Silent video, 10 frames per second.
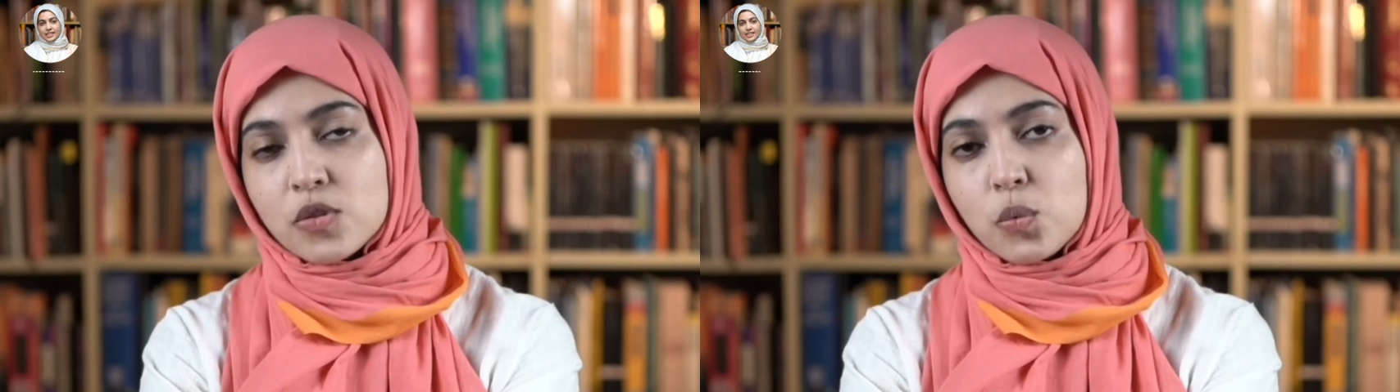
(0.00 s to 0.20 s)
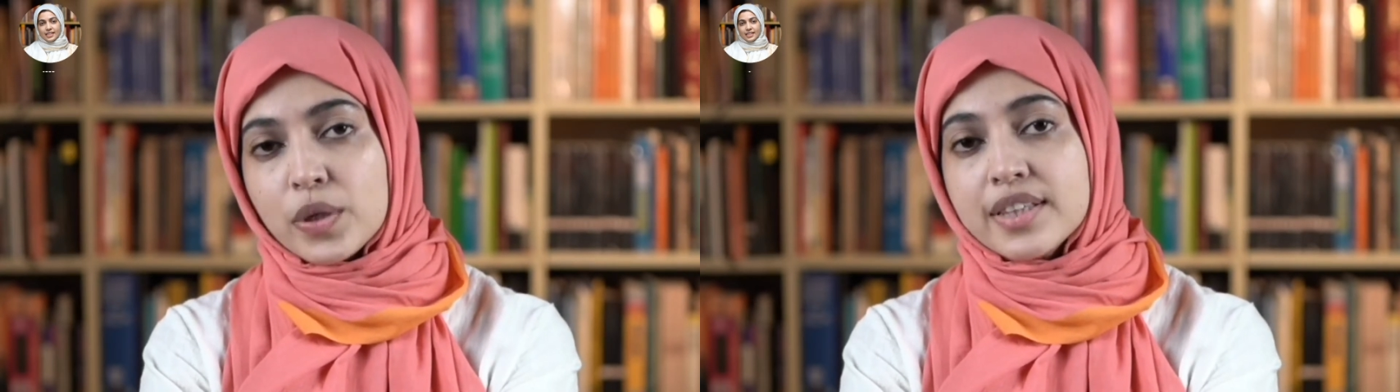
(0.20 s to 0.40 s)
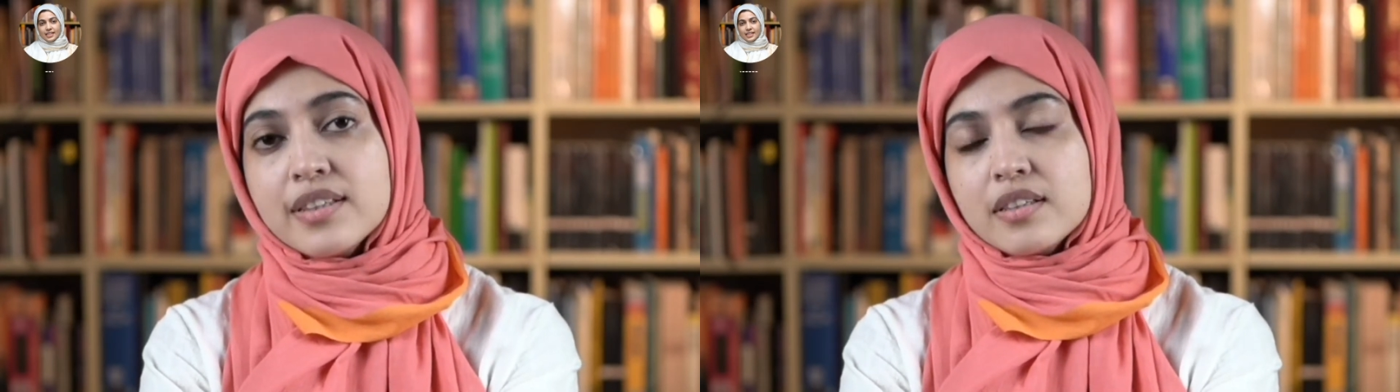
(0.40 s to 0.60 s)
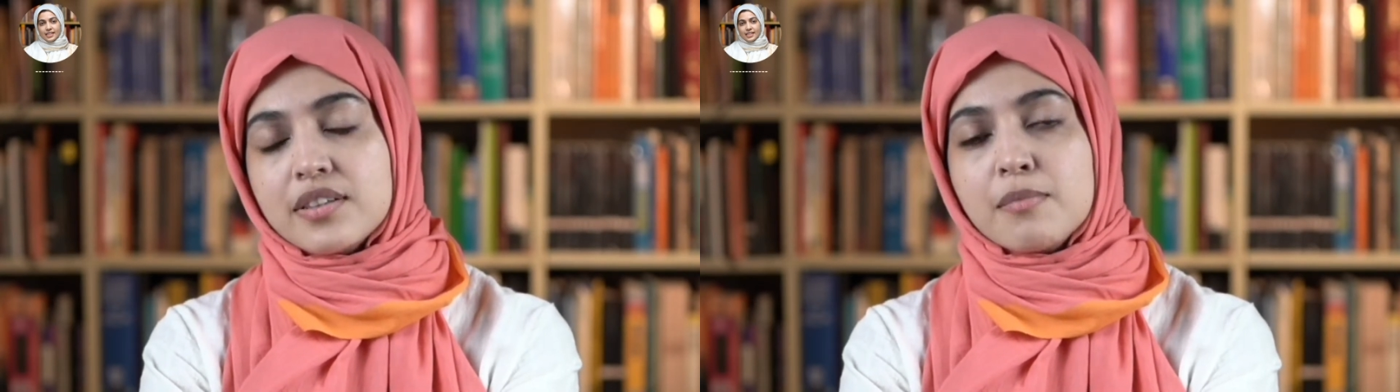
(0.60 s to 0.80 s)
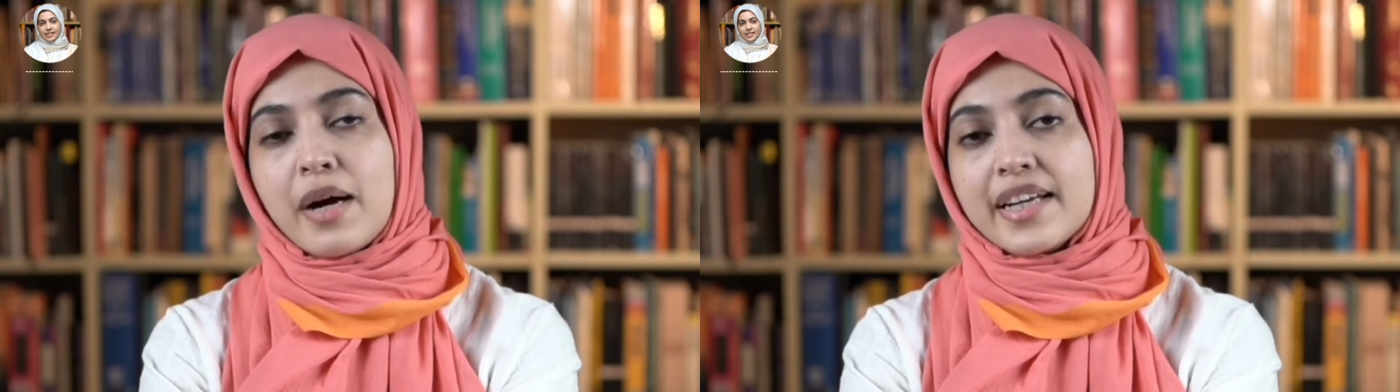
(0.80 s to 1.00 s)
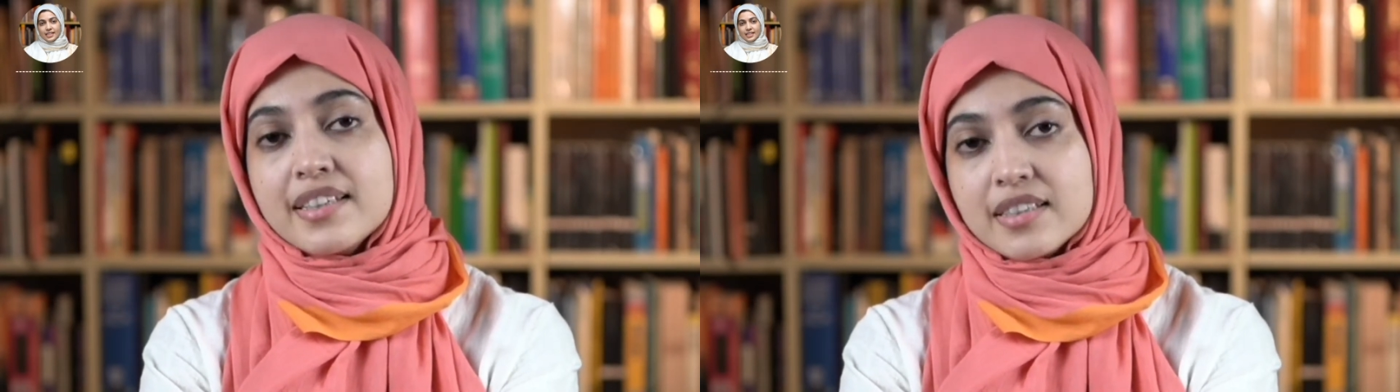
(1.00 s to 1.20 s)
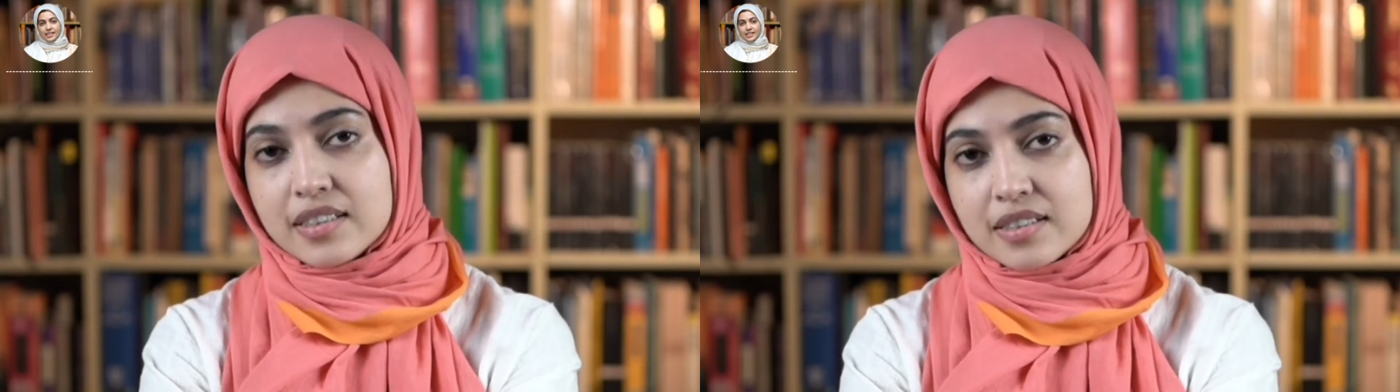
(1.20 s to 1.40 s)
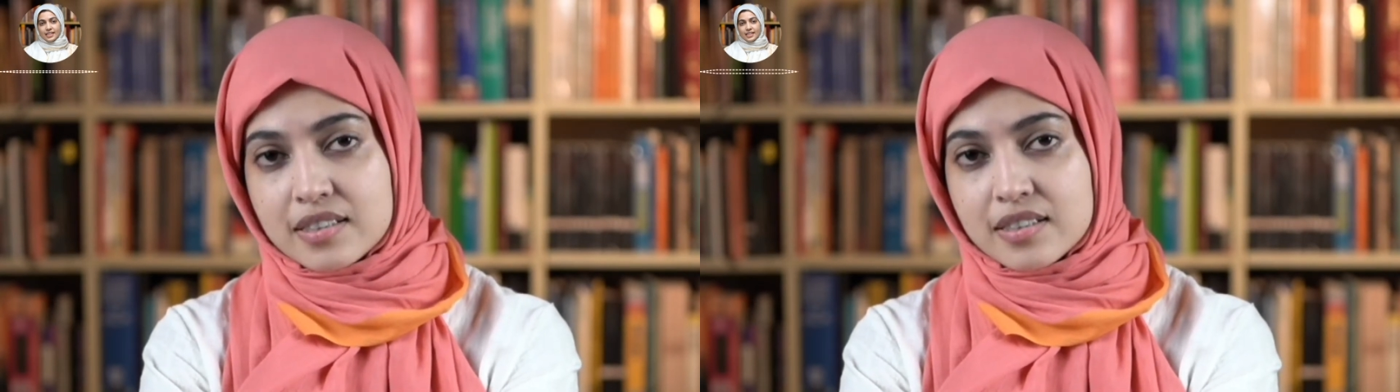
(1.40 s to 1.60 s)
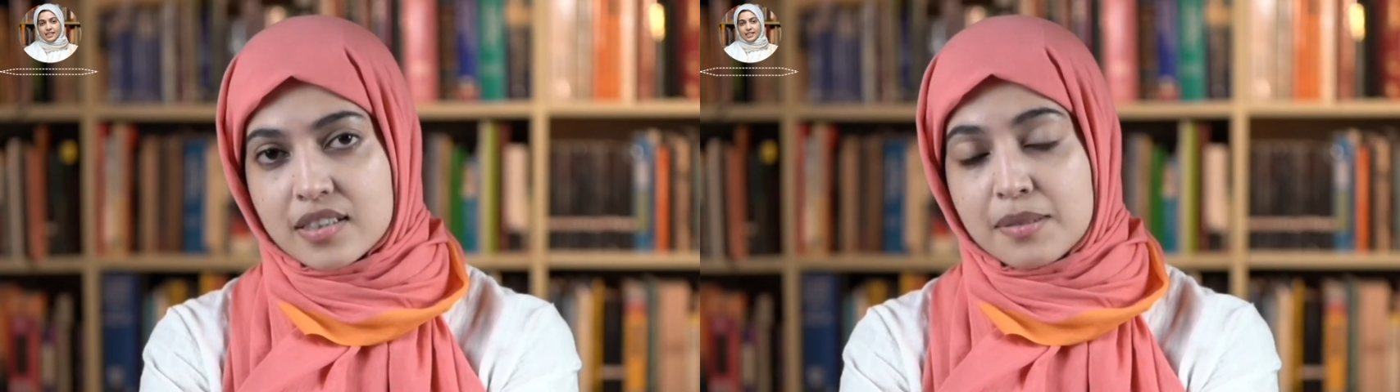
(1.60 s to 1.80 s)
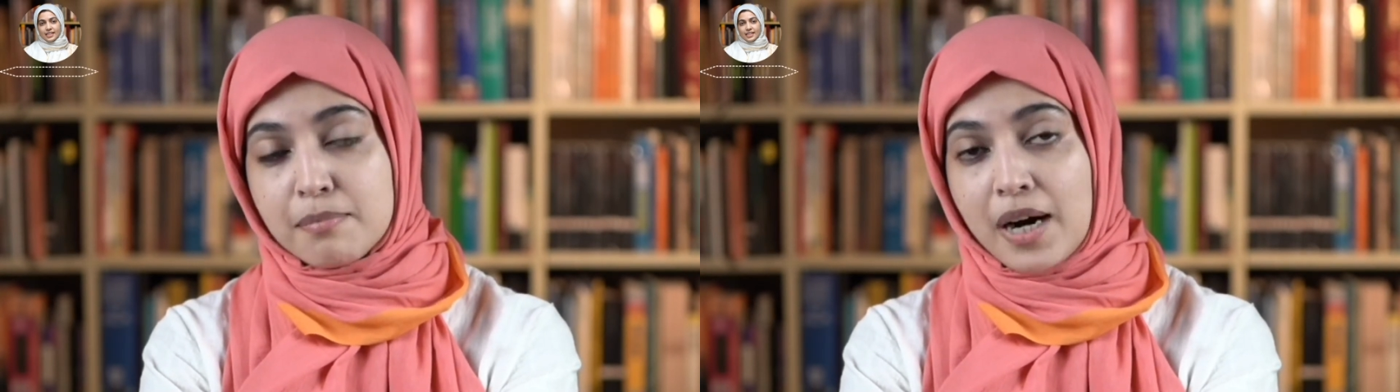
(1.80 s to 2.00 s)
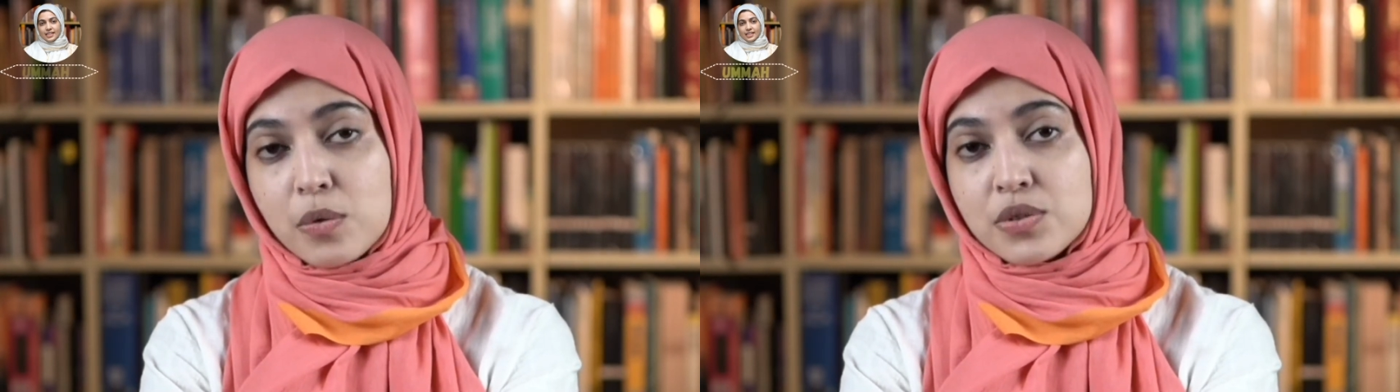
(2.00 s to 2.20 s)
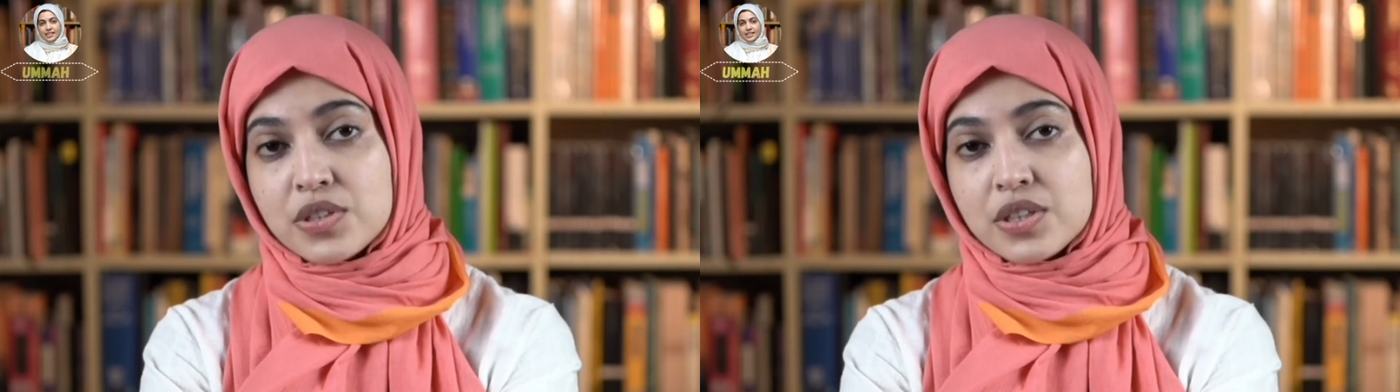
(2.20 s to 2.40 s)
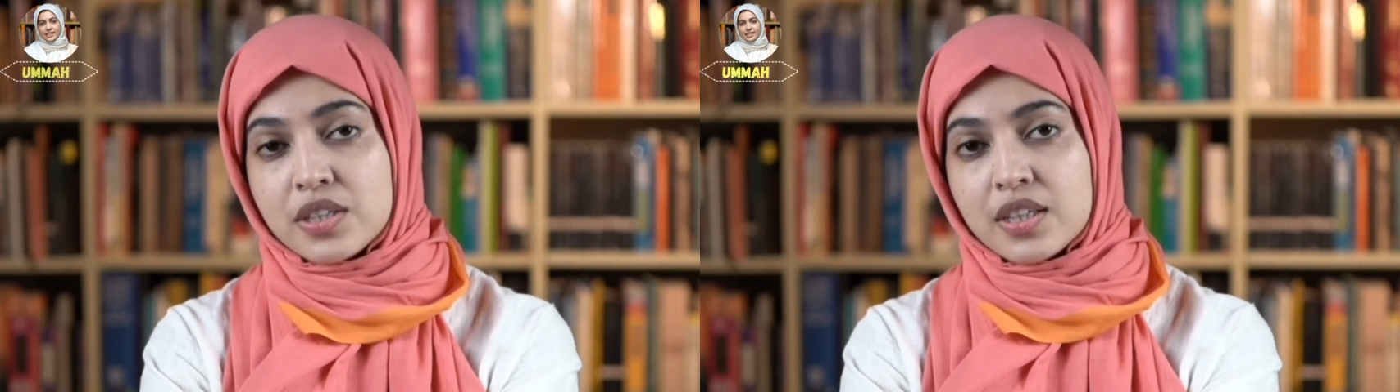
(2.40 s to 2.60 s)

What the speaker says: with reminders about